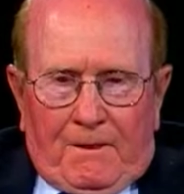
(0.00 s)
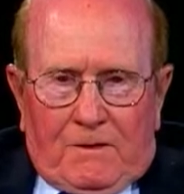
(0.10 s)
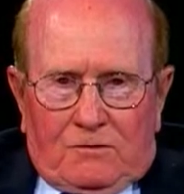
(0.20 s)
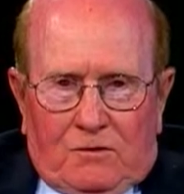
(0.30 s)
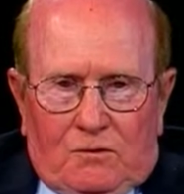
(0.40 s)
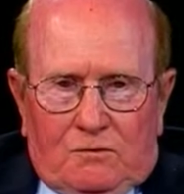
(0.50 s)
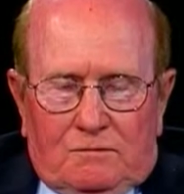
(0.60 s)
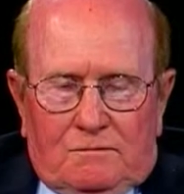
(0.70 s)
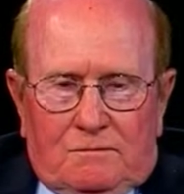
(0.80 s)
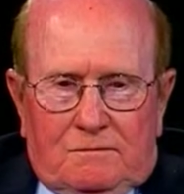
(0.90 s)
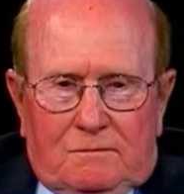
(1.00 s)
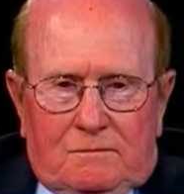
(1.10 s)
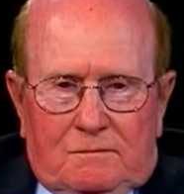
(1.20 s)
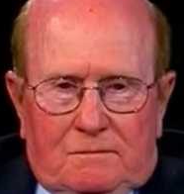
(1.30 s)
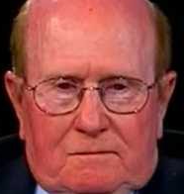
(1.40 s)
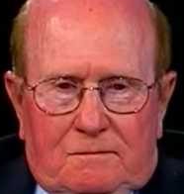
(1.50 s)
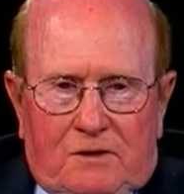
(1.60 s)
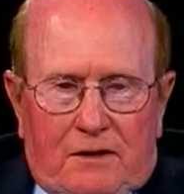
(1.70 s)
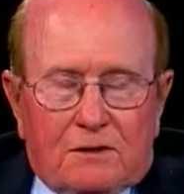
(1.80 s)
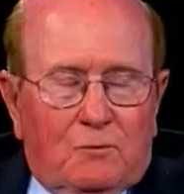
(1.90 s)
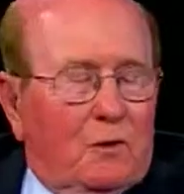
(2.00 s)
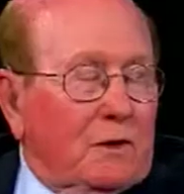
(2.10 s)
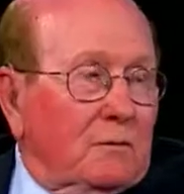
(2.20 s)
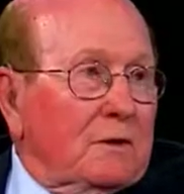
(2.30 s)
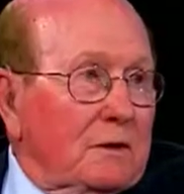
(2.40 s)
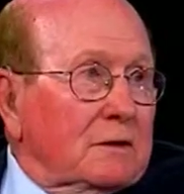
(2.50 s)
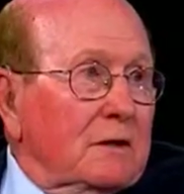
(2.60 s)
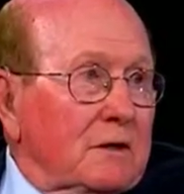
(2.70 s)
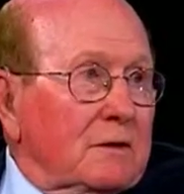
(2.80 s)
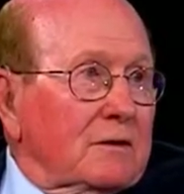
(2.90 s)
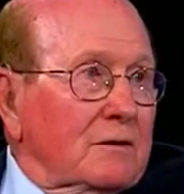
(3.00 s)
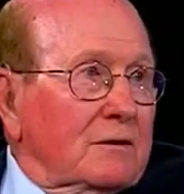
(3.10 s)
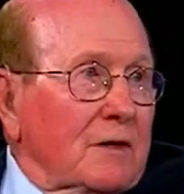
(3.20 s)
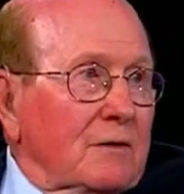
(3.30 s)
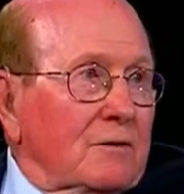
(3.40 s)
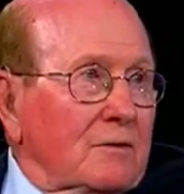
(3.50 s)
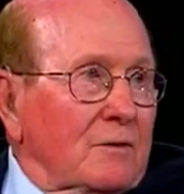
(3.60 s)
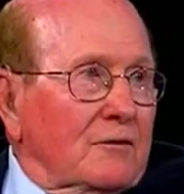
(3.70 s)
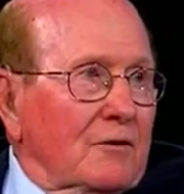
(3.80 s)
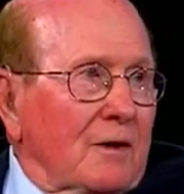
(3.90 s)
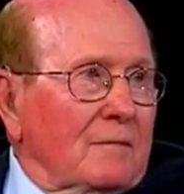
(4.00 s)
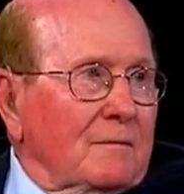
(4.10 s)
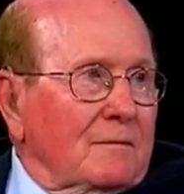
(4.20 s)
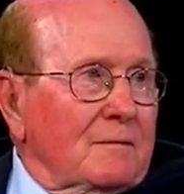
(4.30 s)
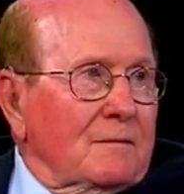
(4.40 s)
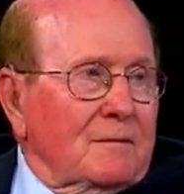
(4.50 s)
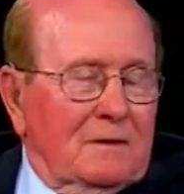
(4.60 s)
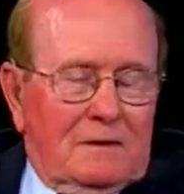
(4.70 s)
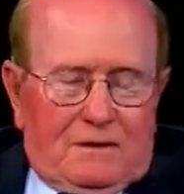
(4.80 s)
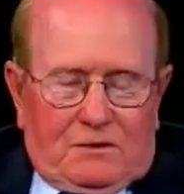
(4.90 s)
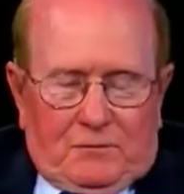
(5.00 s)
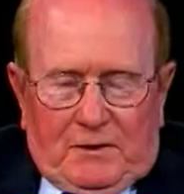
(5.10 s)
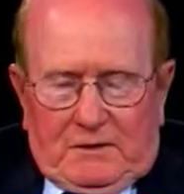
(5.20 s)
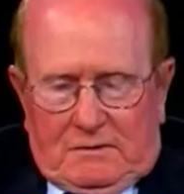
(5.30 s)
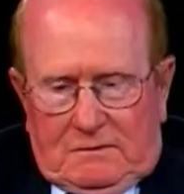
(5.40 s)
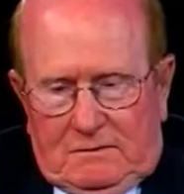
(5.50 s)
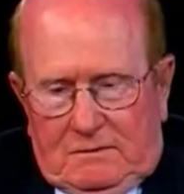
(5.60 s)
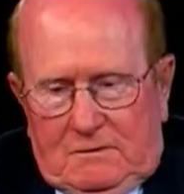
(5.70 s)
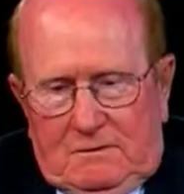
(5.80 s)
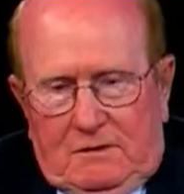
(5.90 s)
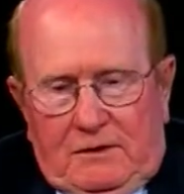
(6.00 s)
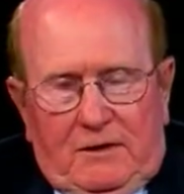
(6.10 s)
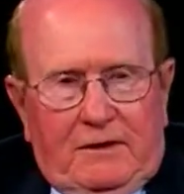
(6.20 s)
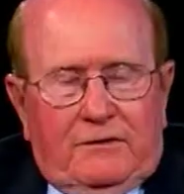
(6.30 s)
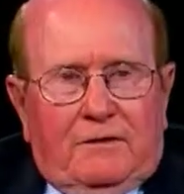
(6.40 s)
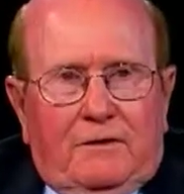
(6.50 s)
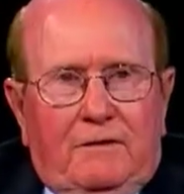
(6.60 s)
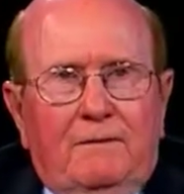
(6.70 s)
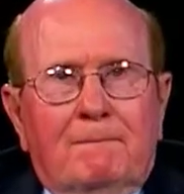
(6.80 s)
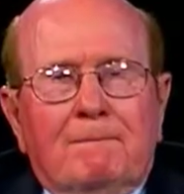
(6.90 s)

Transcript: so the next morning we did get into the town of Herrlisheim and spent the night there.